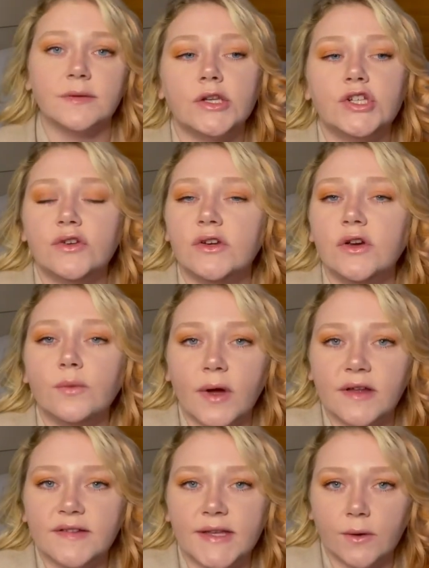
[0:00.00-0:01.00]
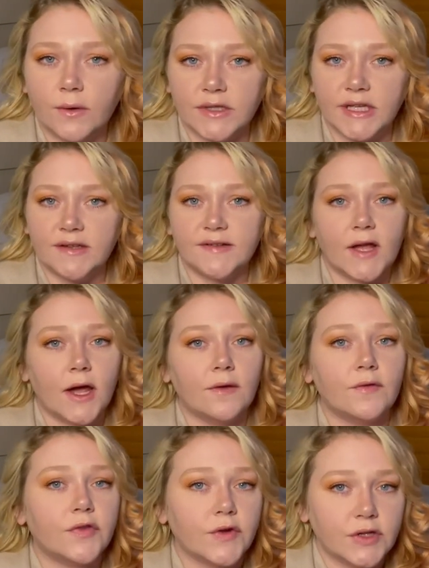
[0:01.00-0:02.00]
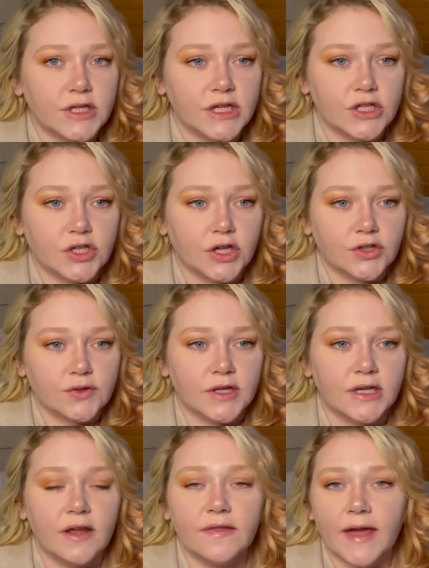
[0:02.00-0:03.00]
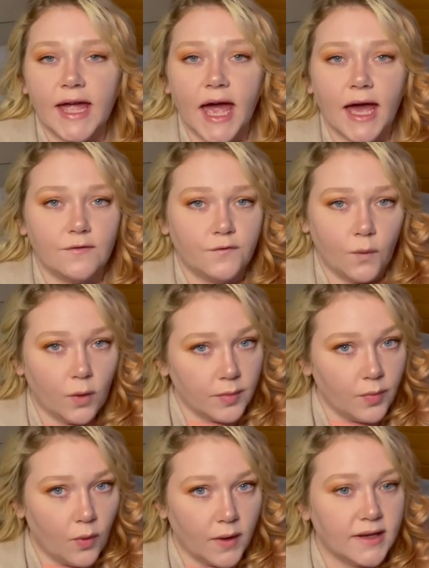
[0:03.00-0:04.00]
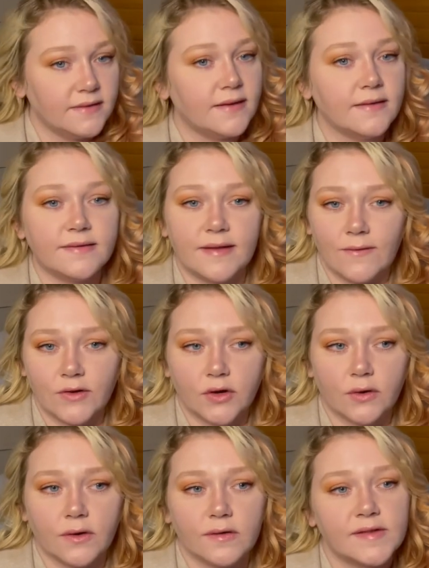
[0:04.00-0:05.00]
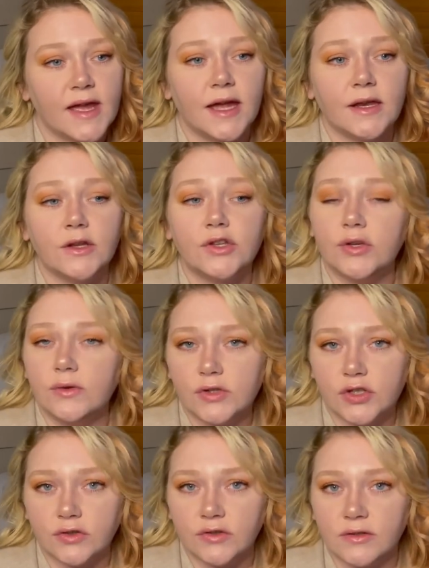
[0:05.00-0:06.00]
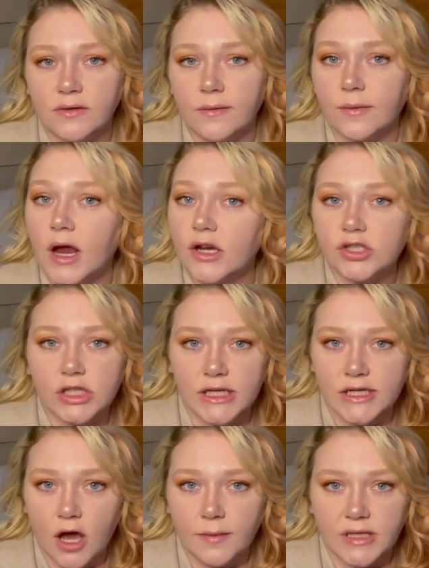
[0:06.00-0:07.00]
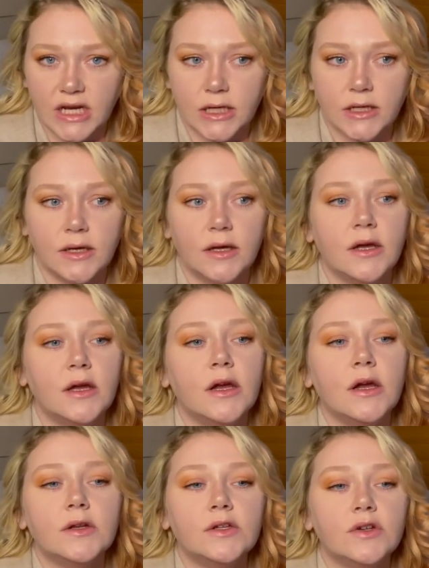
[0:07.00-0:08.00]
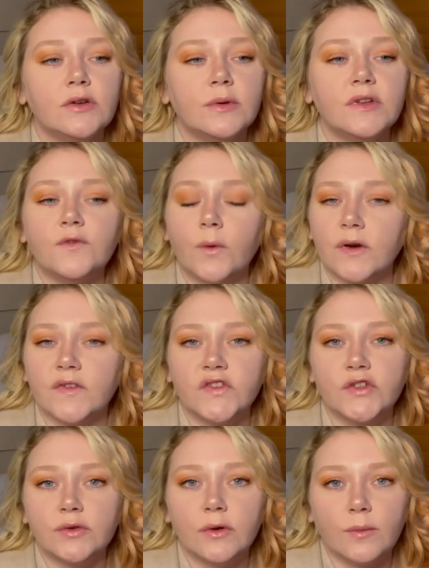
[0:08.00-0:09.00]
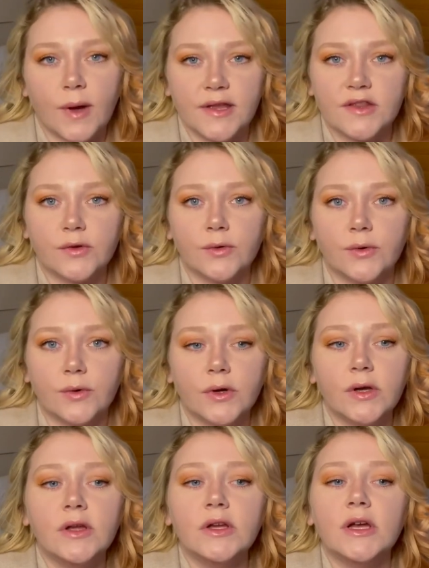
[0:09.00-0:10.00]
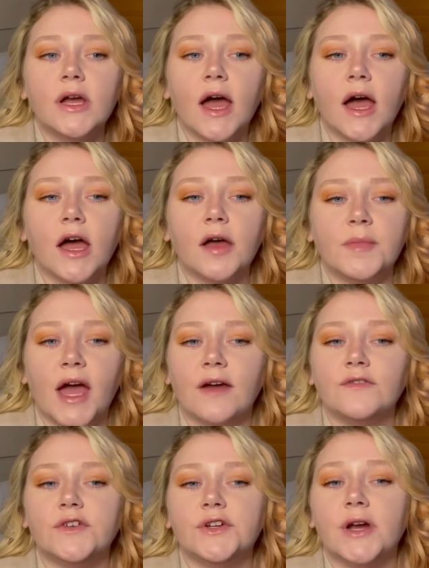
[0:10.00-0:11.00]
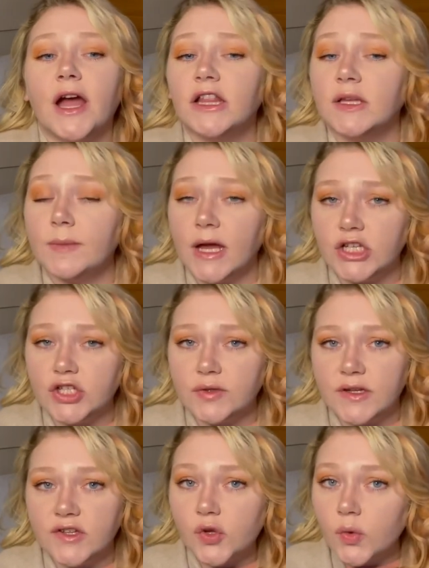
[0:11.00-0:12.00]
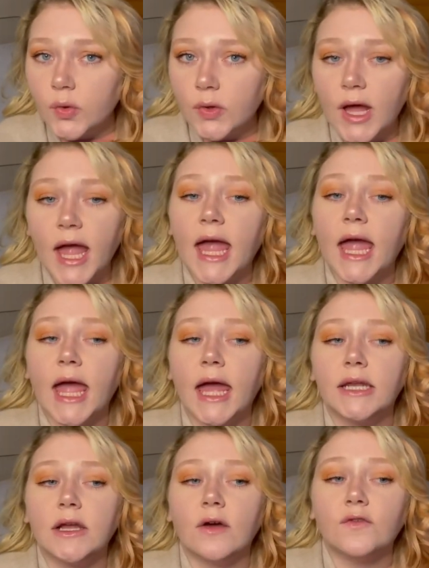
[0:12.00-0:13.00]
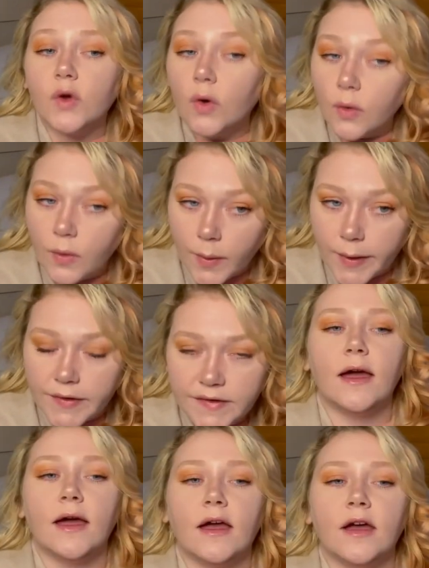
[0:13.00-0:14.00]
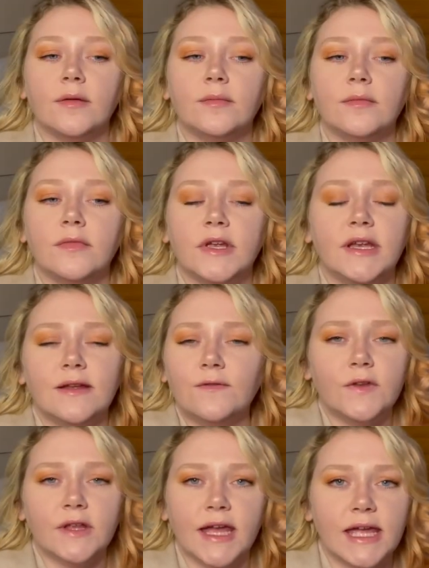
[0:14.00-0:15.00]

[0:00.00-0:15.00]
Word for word: Junior was the oldest of 13 children. They had 4 boys, 7 girls, and 2 children that were actually adopted. Junior was forced into a white school after elementary school, and of course, he didn't feel like